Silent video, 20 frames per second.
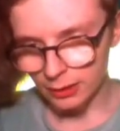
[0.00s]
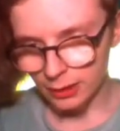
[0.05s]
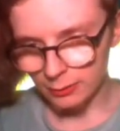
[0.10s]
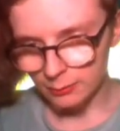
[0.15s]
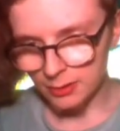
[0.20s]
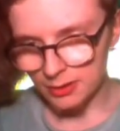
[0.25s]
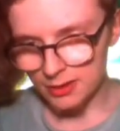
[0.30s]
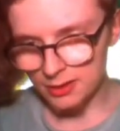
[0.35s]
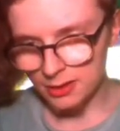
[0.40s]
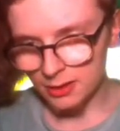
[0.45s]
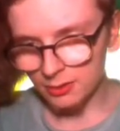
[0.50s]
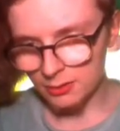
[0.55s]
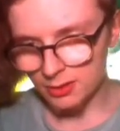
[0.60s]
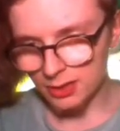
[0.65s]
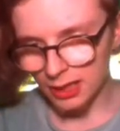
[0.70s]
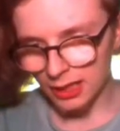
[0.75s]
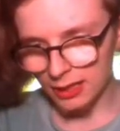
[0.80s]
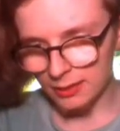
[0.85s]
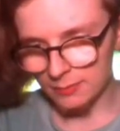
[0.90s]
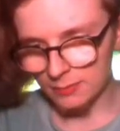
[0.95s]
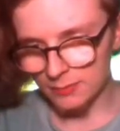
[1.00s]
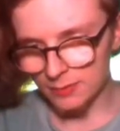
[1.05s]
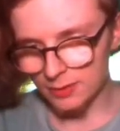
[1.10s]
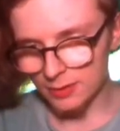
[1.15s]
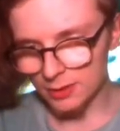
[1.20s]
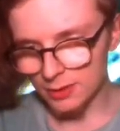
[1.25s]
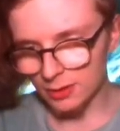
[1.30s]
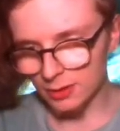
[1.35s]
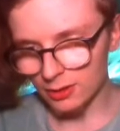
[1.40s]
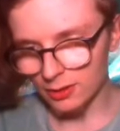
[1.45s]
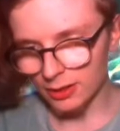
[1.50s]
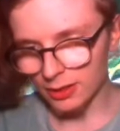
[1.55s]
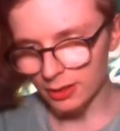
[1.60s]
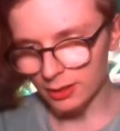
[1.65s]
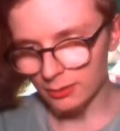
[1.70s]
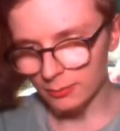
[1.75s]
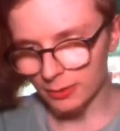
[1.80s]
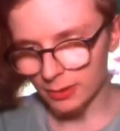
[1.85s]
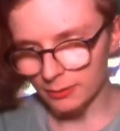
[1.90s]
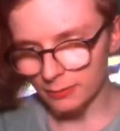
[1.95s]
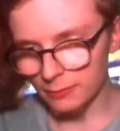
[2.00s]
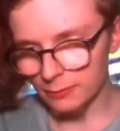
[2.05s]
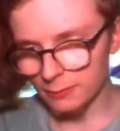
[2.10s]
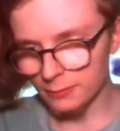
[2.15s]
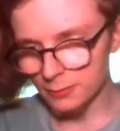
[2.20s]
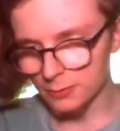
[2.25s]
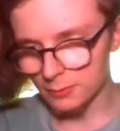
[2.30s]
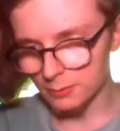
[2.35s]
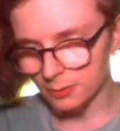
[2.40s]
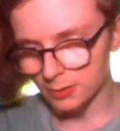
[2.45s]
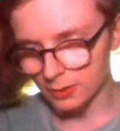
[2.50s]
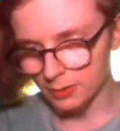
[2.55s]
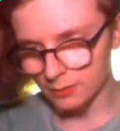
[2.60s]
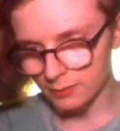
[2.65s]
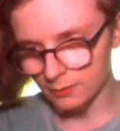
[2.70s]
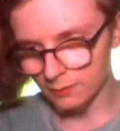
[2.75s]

I waste no time starting on my food.